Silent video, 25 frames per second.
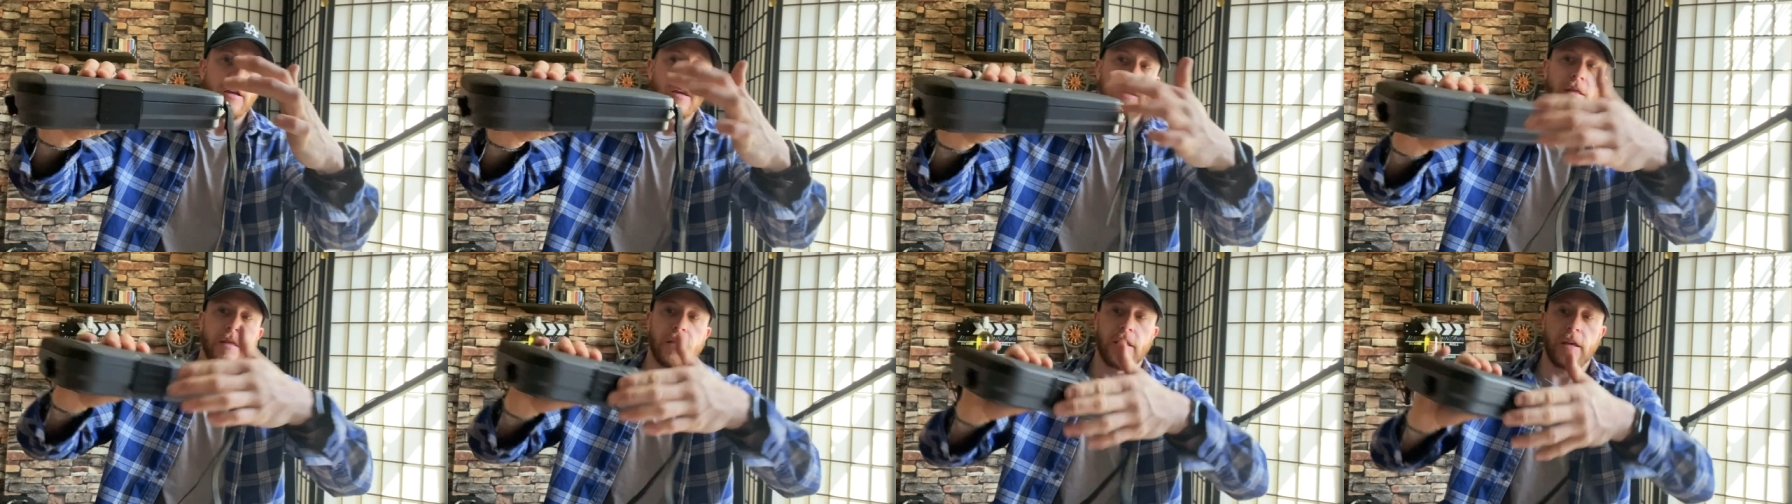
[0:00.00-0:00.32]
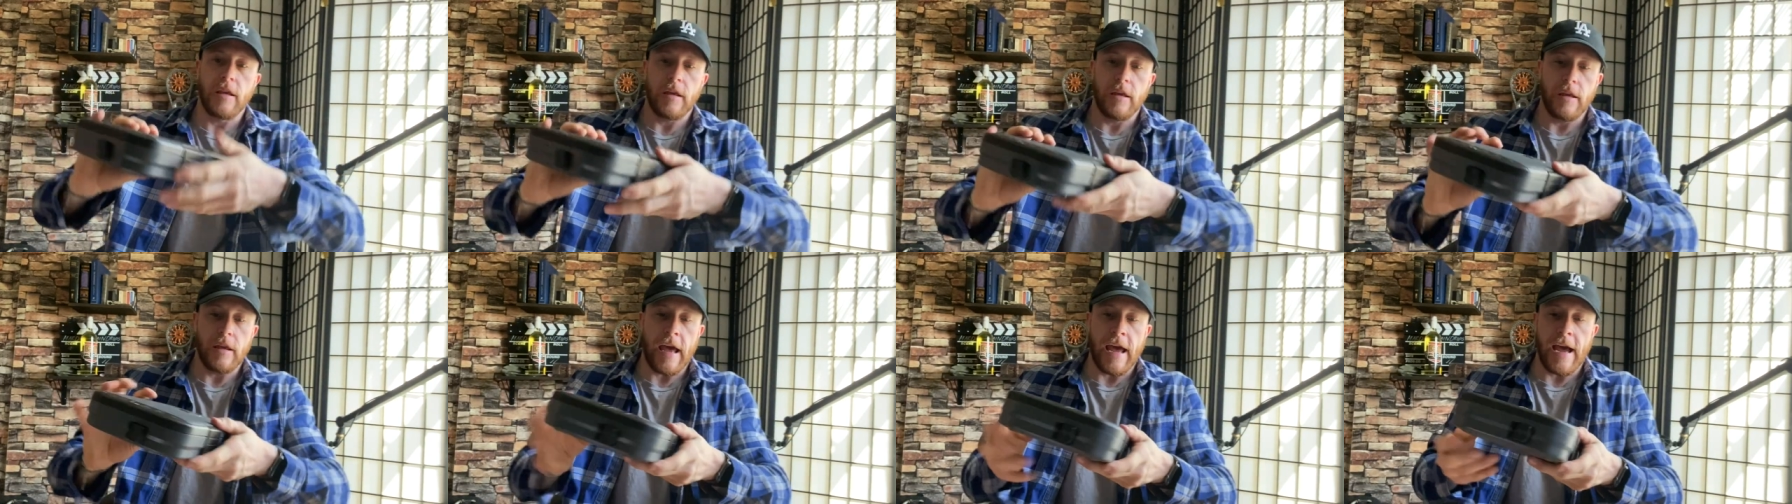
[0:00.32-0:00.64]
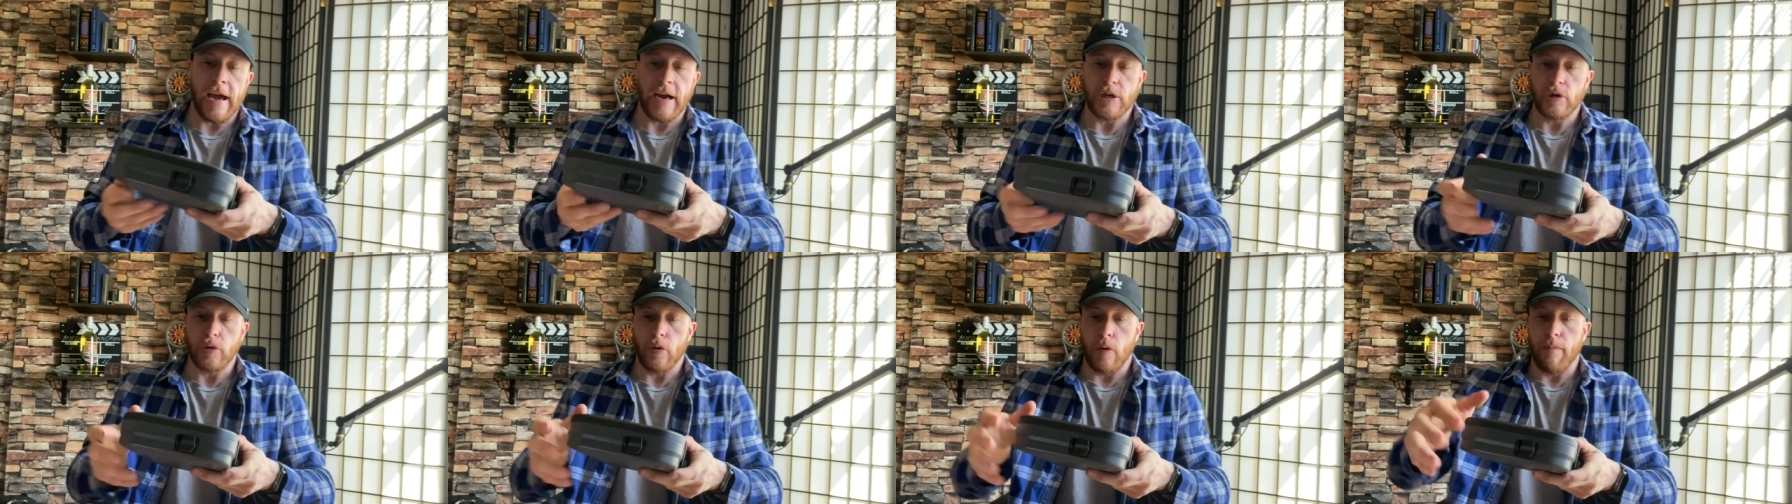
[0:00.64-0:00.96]
the
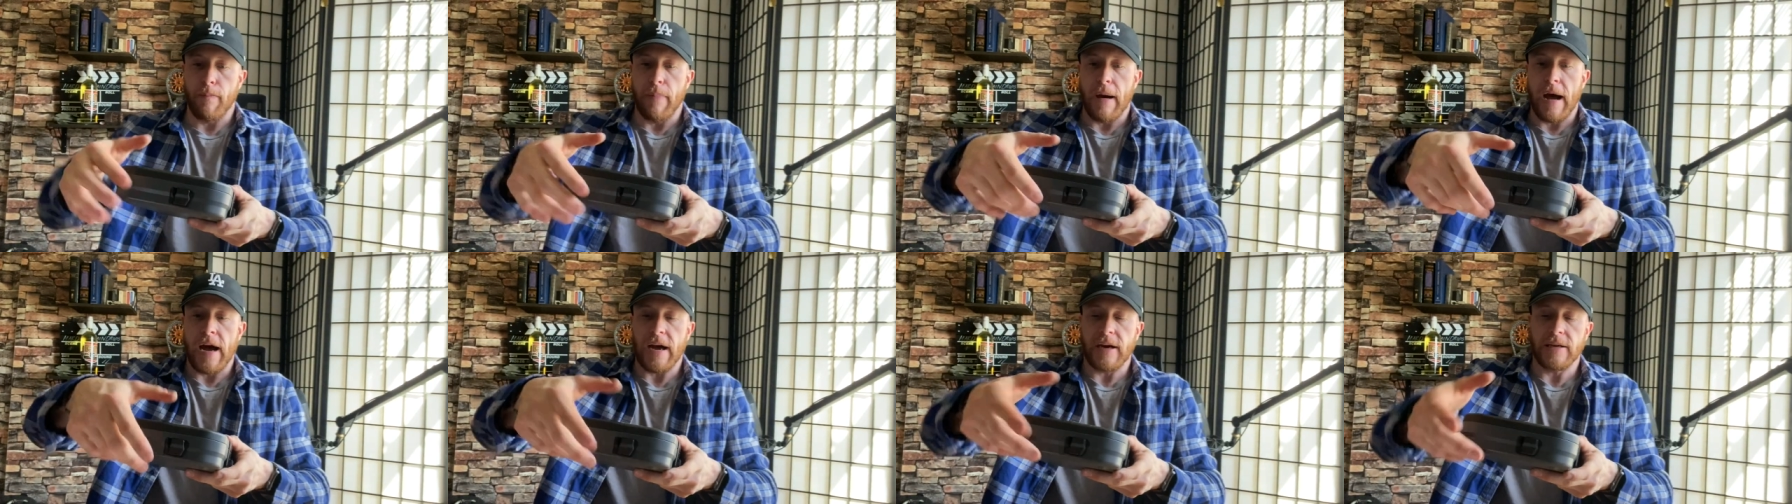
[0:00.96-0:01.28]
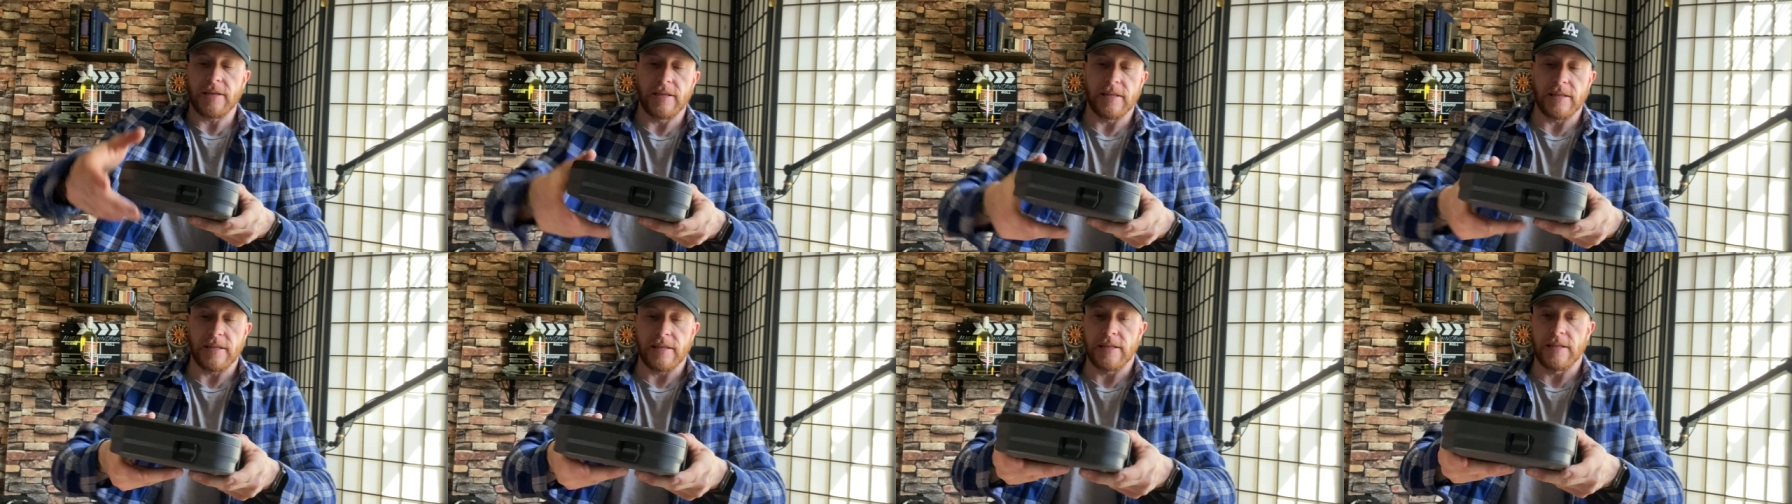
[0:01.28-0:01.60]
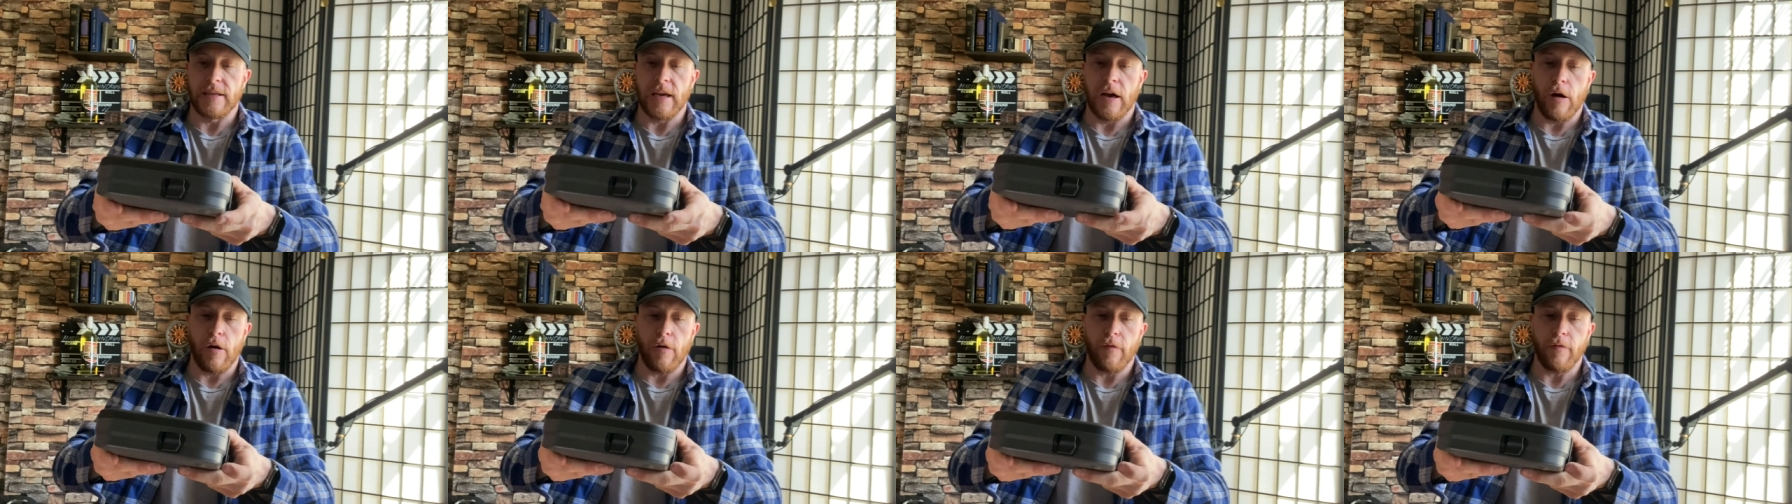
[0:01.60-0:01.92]
actual box
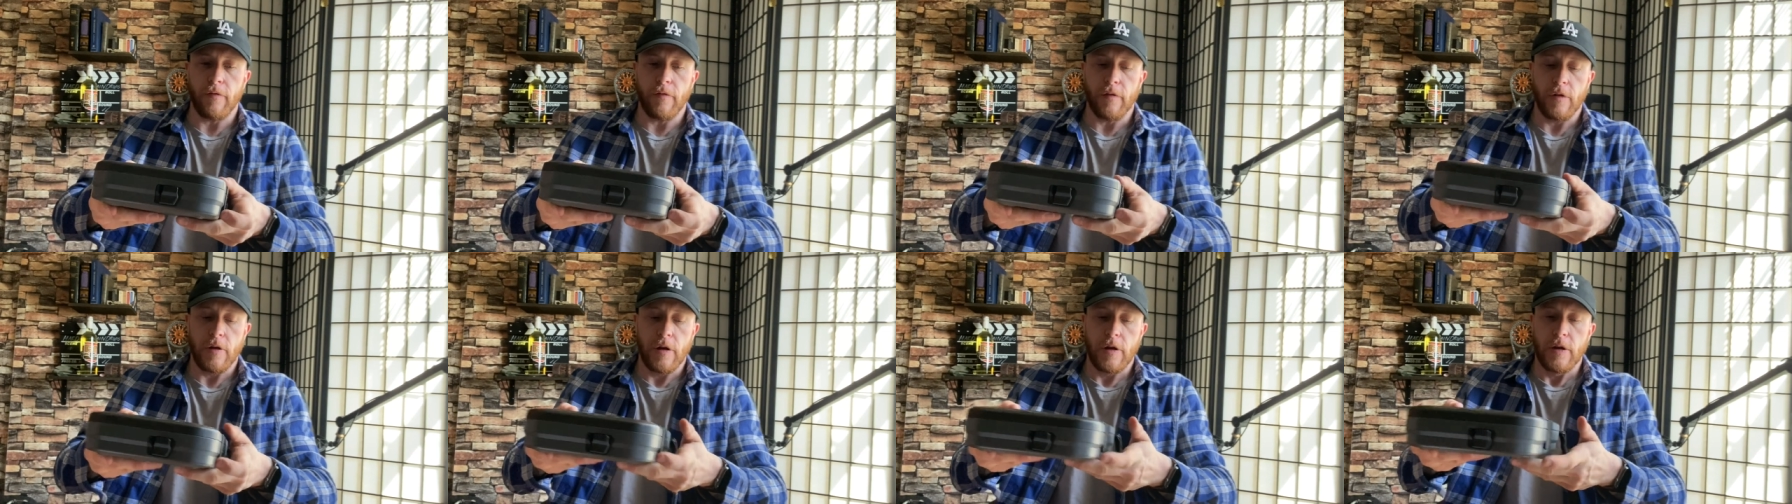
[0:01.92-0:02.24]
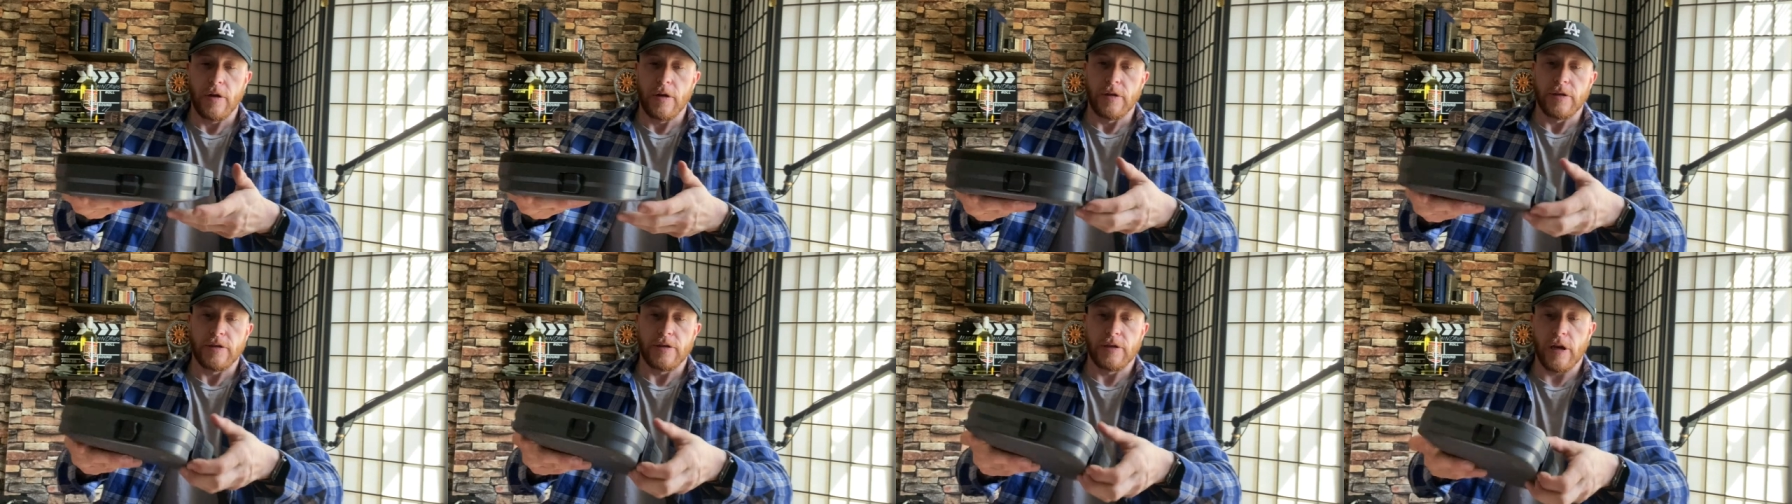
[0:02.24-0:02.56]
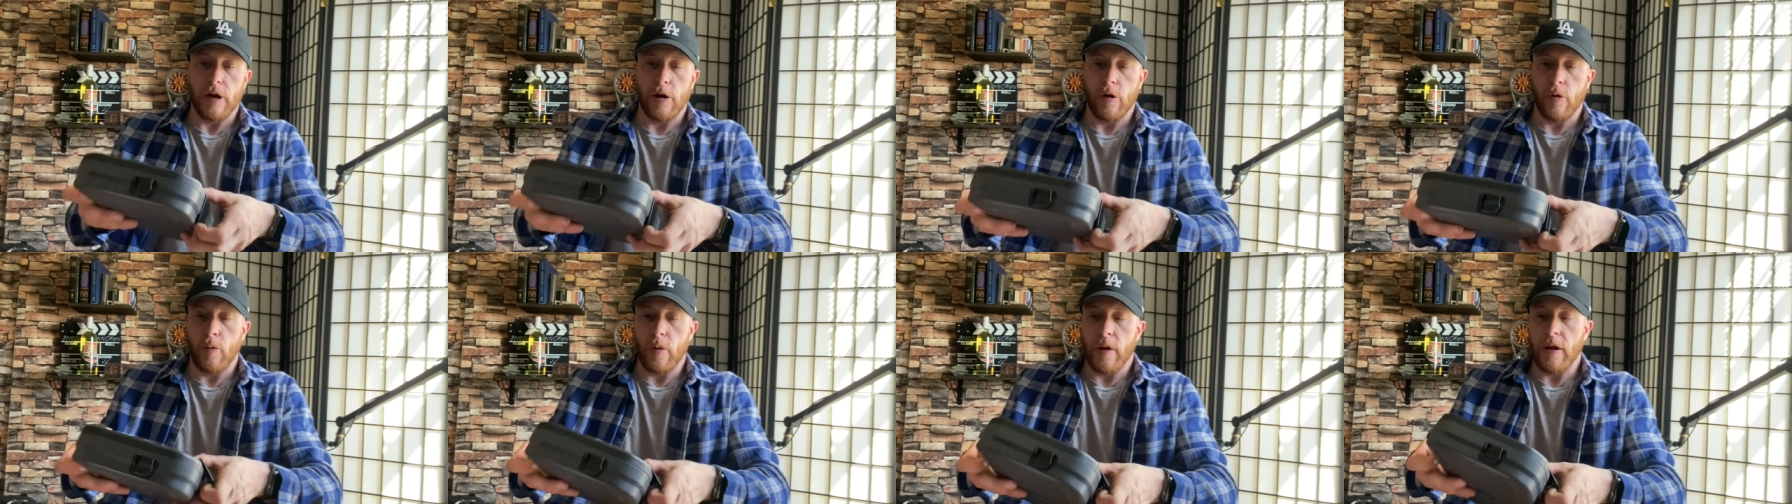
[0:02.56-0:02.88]
itself.
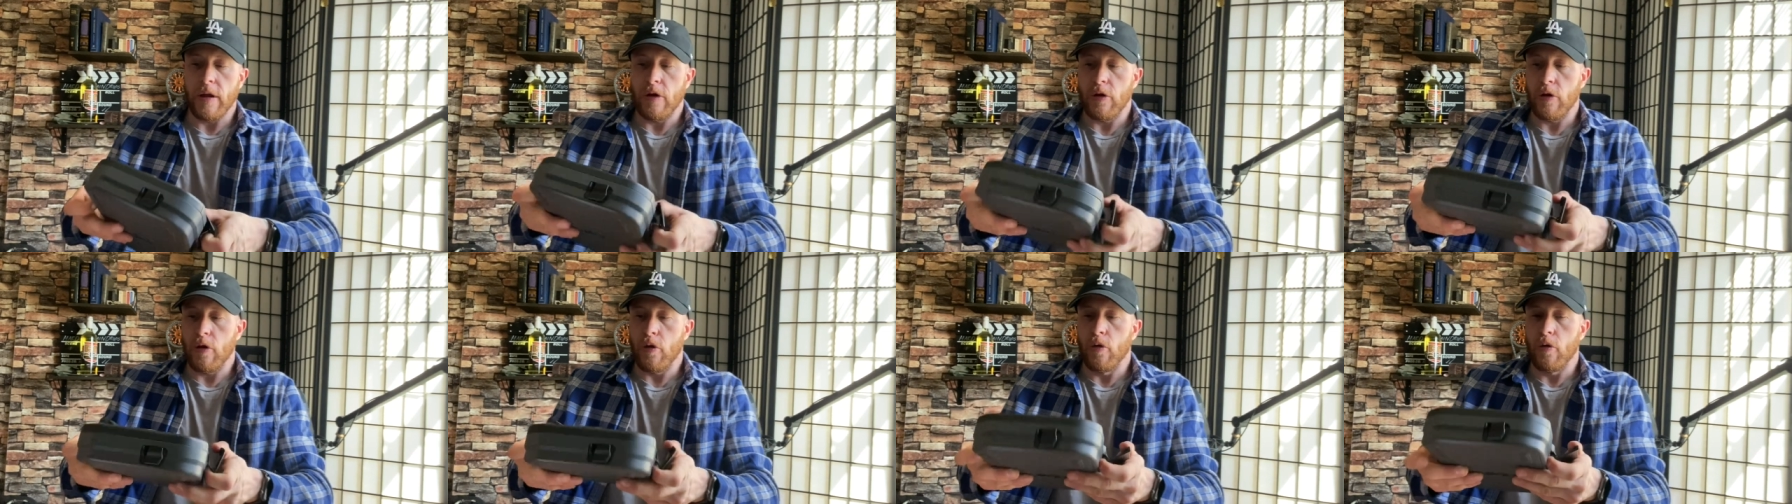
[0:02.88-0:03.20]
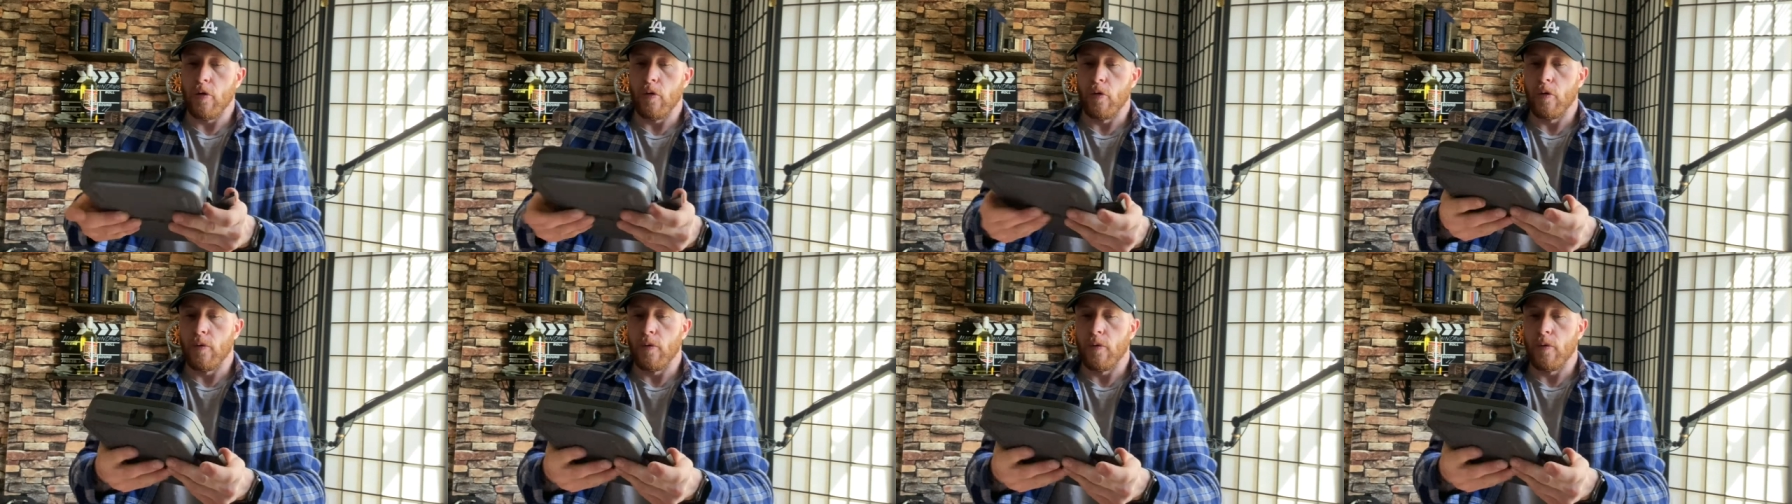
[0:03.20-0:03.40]
So when you,